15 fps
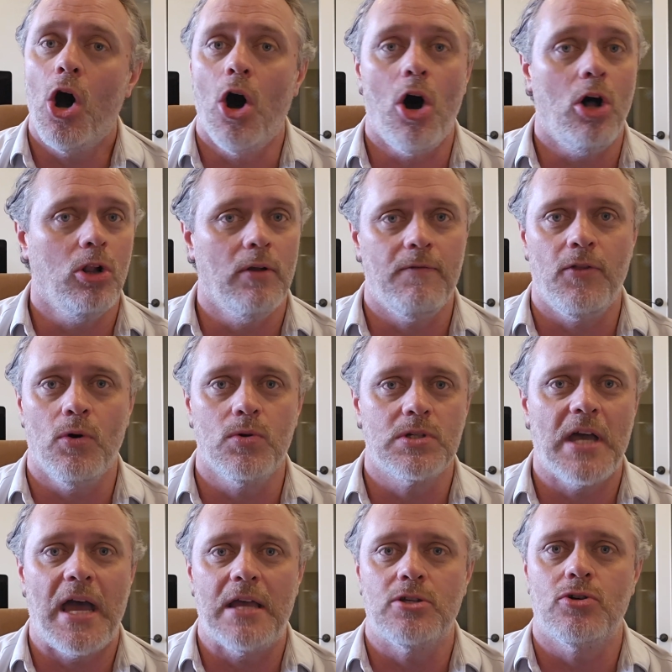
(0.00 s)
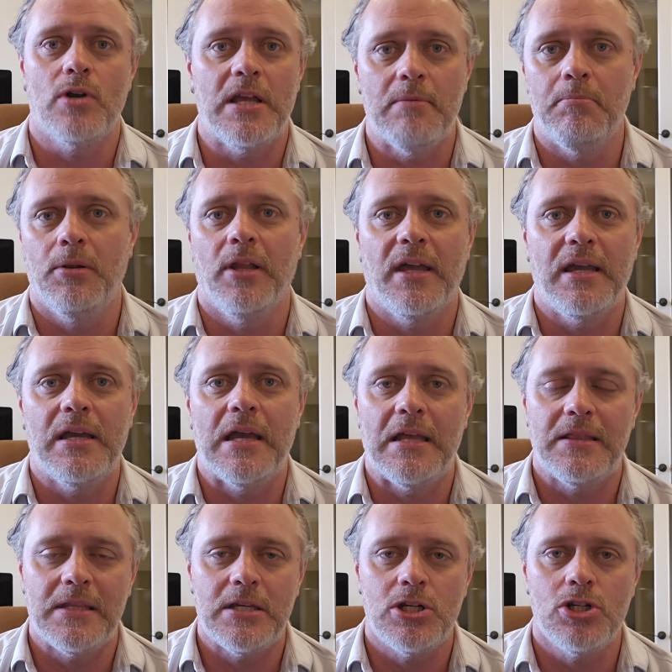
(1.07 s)
All of those guys are in play
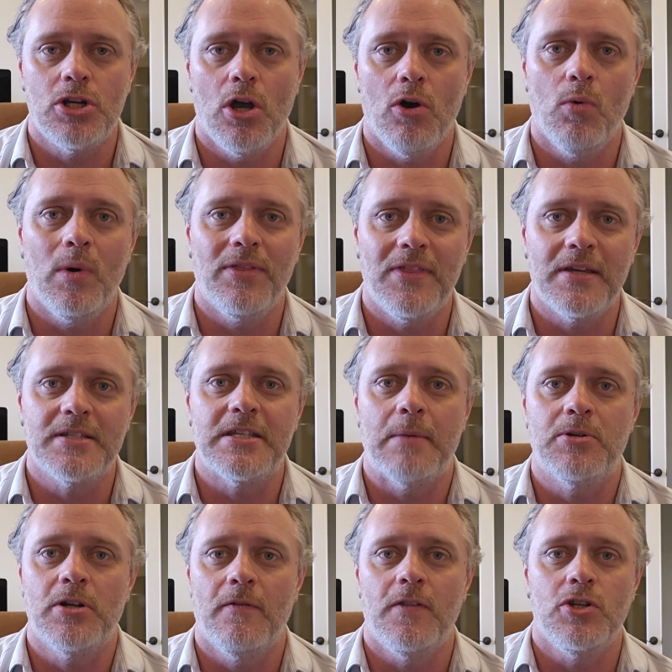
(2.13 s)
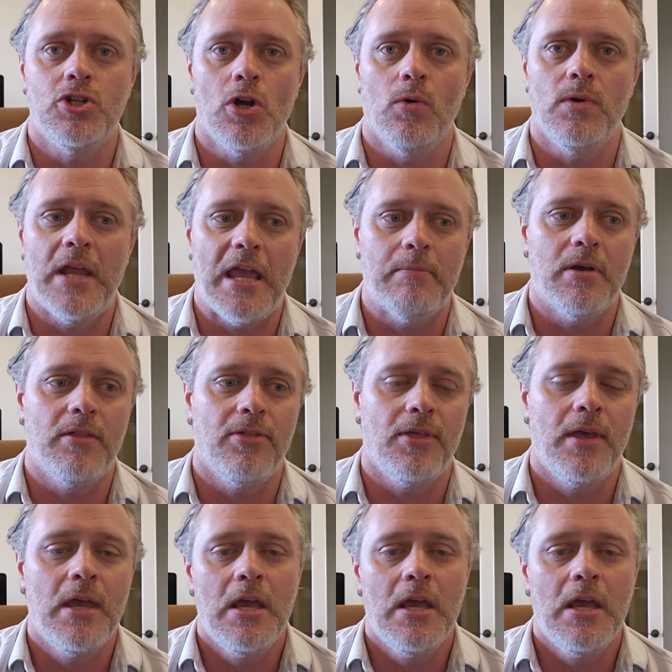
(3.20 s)
at this show, with the exception of the Joe Namath.